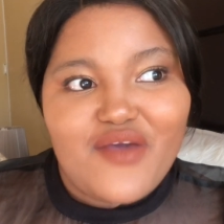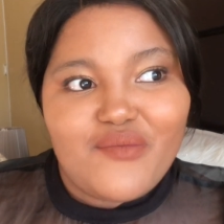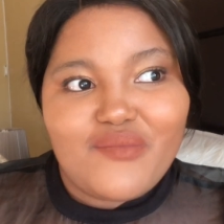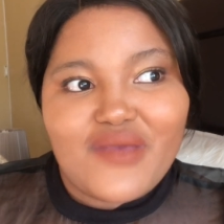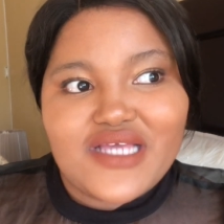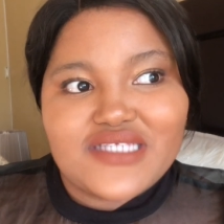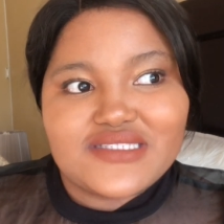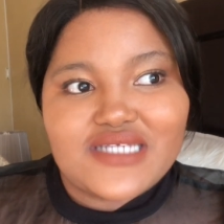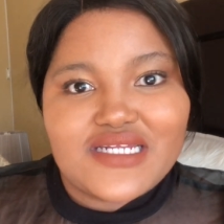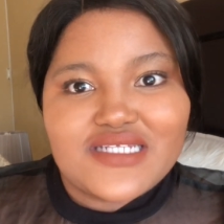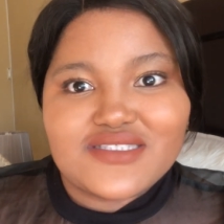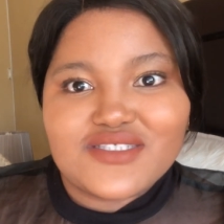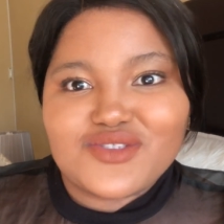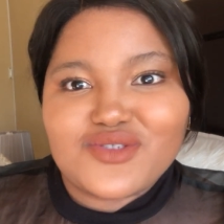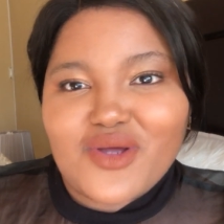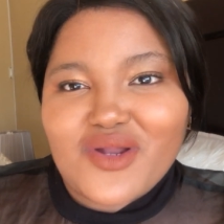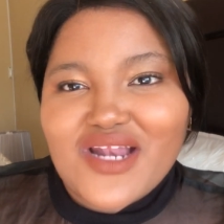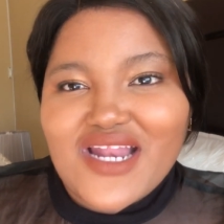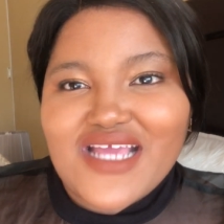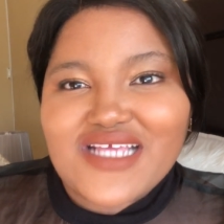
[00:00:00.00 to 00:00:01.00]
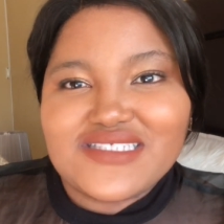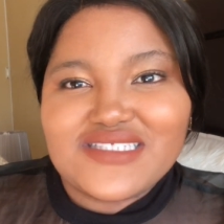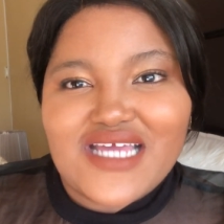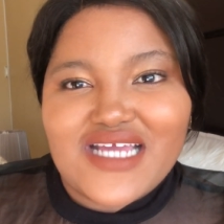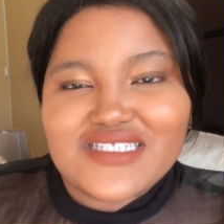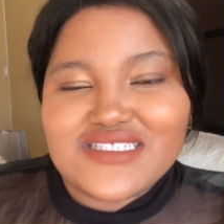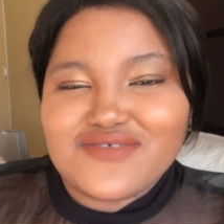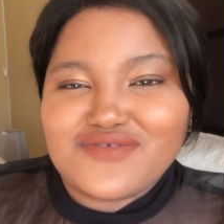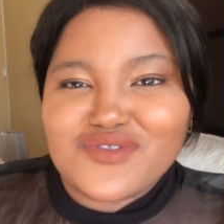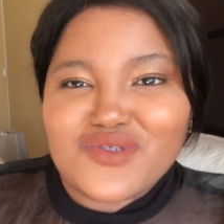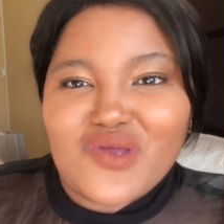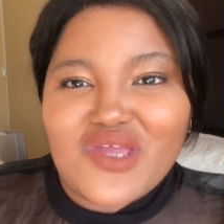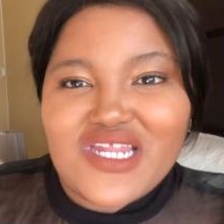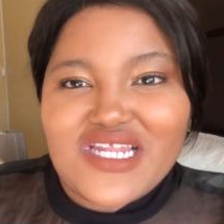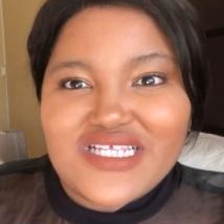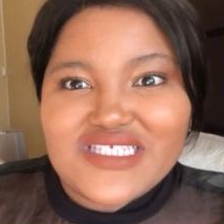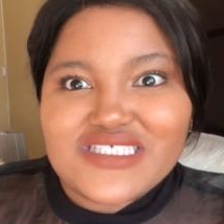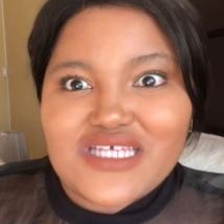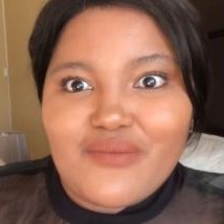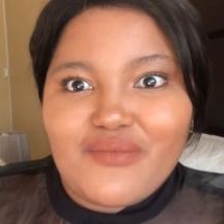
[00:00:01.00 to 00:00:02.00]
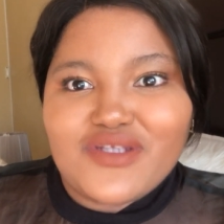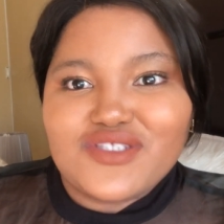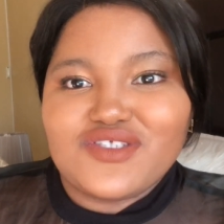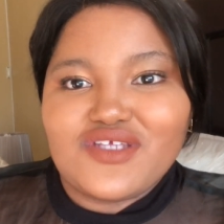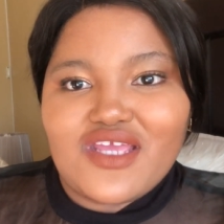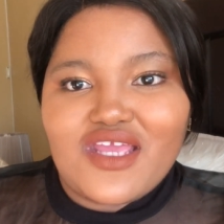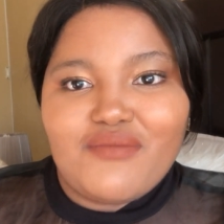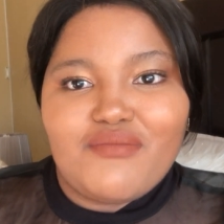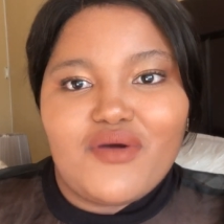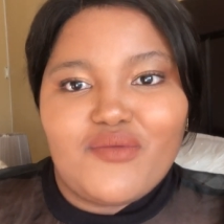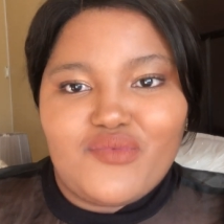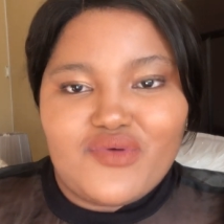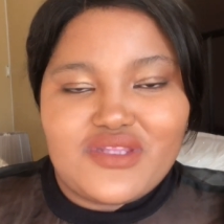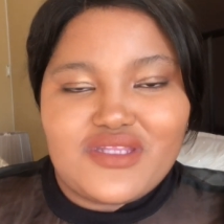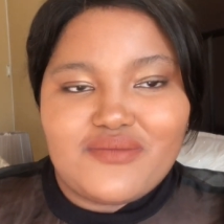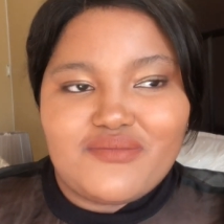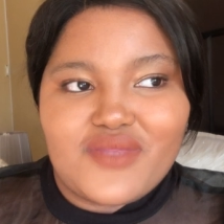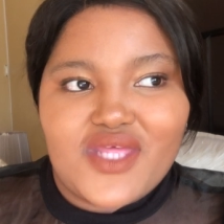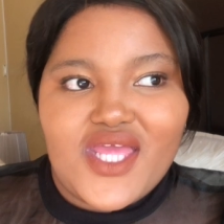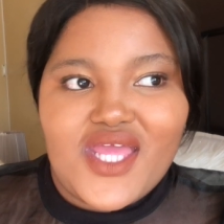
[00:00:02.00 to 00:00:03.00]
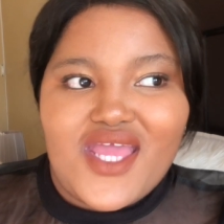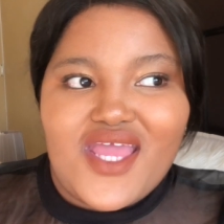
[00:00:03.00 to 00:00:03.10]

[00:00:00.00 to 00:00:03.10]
My son is a toddler. He's active, so he needs someone to keep up with him.